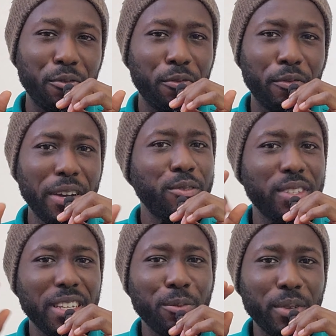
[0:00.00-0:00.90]
5 to
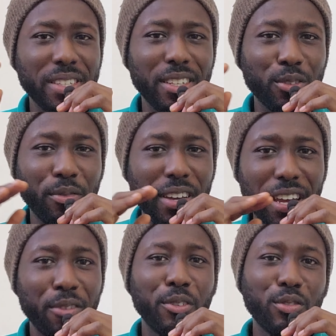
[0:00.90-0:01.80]
10% of
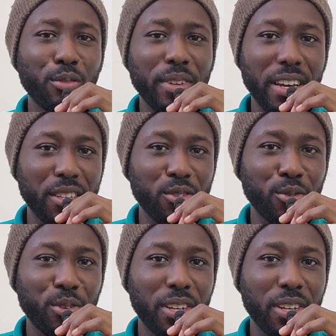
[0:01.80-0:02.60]
every job that I saw.